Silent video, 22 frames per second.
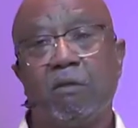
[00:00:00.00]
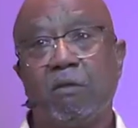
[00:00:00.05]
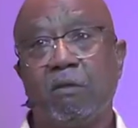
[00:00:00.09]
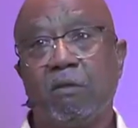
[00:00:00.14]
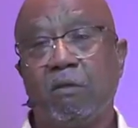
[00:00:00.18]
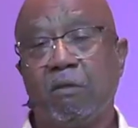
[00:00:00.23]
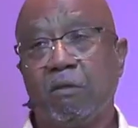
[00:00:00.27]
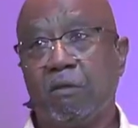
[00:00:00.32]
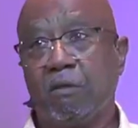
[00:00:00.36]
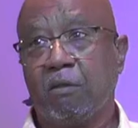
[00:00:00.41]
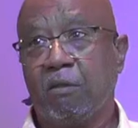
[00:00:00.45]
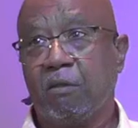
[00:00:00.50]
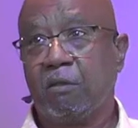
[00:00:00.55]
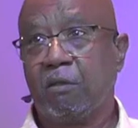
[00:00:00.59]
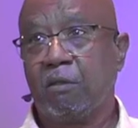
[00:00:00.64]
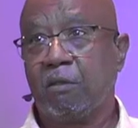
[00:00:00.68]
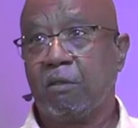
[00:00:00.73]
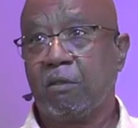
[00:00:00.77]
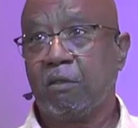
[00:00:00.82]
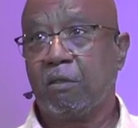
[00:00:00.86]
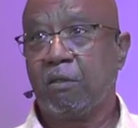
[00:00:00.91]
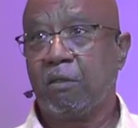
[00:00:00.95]

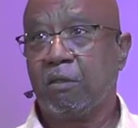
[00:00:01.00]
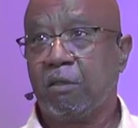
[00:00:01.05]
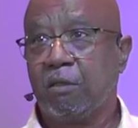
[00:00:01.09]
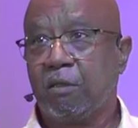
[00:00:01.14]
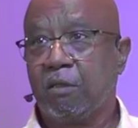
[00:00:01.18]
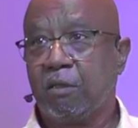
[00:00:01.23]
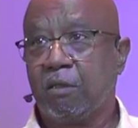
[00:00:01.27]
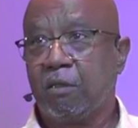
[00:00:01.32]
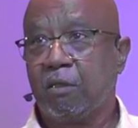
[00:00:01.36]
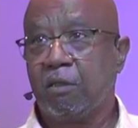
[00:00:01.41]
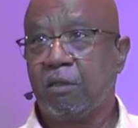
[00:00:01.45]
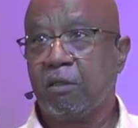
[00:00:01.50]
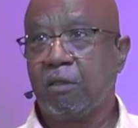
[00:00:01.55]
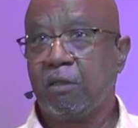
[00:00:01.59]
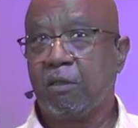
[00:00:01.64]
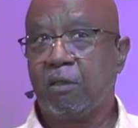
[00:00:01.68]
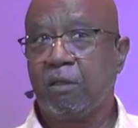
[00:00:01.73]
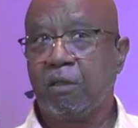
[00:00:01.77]
Nobody speaks.